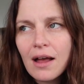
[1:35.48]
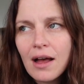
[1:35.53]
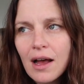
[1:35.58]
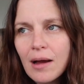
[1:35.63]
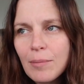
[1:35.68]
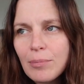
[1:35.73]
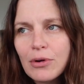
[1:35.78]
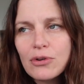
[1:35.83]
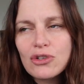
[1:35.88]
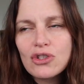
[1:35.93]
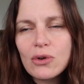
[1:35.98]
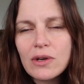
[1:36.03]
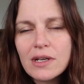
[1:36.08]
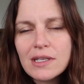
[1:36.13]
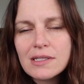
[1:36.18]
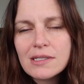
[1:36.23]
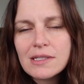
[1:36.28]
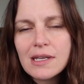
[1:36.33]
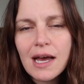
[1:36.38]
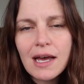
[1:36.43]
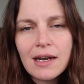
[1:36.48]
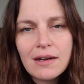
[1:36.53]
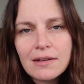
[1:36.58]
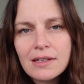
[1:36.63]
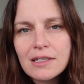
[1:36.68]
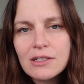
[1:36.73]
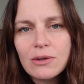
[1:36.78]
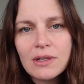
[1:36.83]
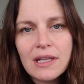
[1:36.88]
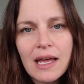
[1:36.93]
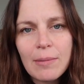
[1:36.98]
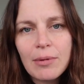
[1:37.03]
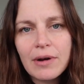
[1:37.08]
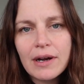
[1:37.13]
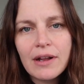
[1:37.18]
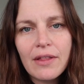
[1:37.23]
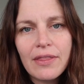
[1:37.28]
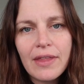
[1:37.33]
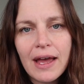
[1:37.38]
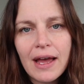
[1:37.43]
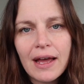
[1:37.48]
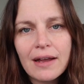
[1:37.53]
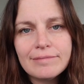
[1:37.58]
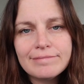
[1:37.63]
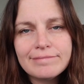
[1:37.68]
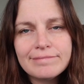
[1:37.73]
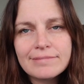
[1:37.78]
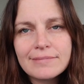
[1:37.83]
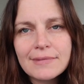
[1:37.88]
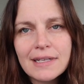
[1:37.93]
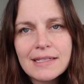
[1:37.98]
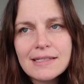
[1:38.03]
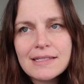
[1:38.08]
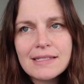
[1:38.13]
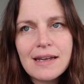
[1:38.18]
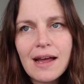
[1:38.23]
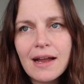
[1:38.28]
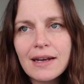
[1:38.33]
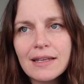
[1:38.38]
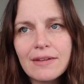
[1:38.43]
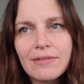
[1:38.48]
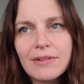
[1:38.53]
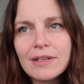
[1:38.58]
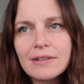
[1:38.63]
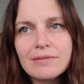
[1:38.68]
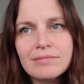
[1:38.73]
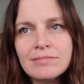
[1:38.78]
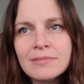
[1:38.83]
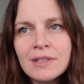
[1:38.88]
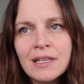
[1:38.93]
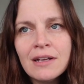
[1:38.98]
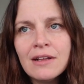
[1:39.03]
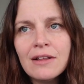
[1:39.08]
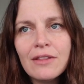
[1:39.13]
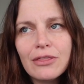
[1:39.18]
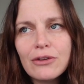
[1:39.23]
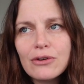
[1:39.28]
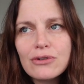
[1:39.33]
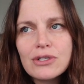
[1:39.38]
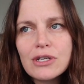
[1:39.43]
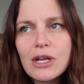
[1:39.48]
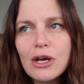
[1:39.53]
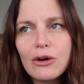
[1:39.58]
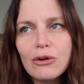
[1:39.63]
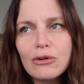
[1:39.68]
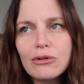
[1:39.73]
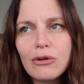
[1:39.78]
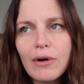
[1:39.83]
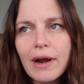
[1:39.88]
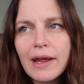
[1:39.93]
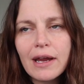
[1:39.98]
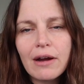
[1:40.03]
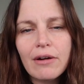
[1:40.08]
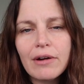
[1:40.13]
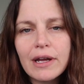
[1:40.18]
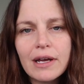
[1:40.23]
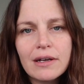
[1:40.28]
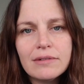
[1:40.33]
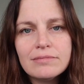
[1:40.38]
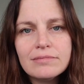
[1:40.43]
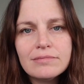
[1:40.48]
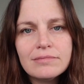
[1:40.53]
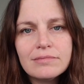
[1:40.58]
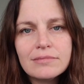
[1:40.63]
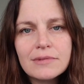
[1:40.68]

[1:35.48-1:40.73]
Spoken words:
I'm pro-choice. I don't need to elaborate on that. It's not even, there's no gray area.